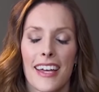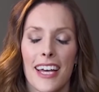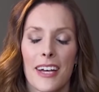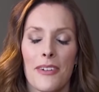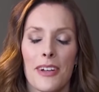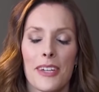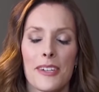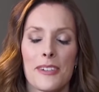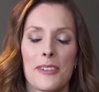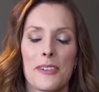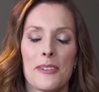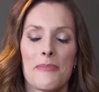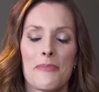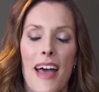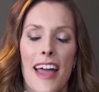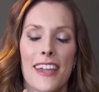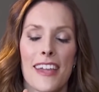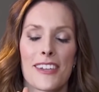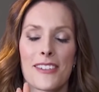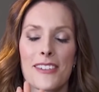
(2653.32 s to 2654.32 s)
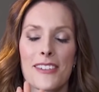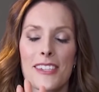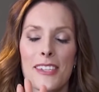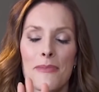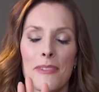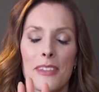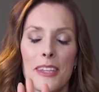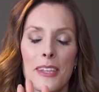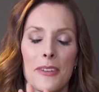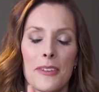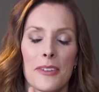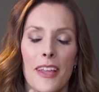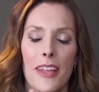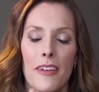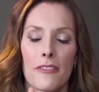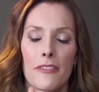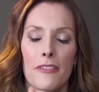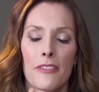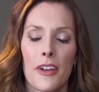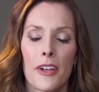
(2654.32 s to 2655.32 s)
I want you to imagine someone that you
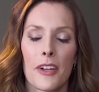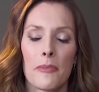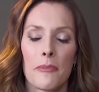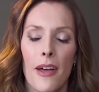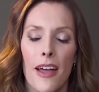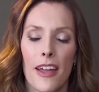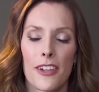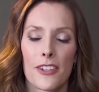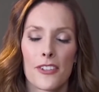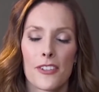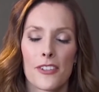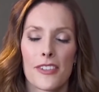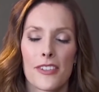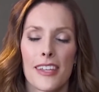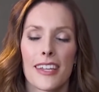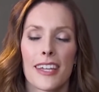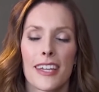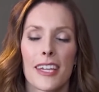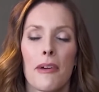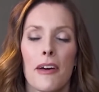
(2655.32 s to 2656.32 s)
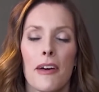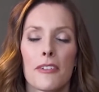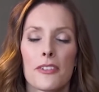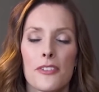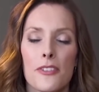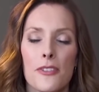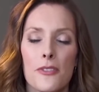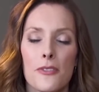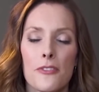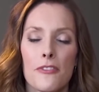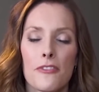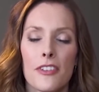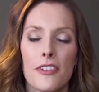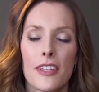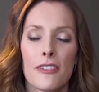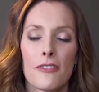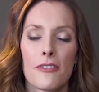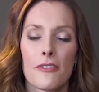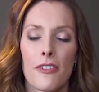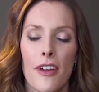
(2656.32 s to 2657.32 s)
love very much sitting about 2
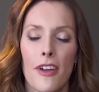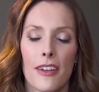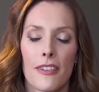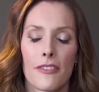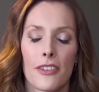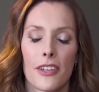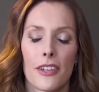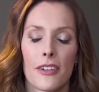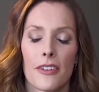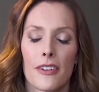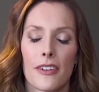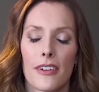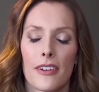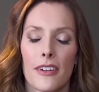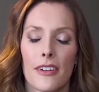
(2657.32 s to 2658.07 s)
feet in front of you.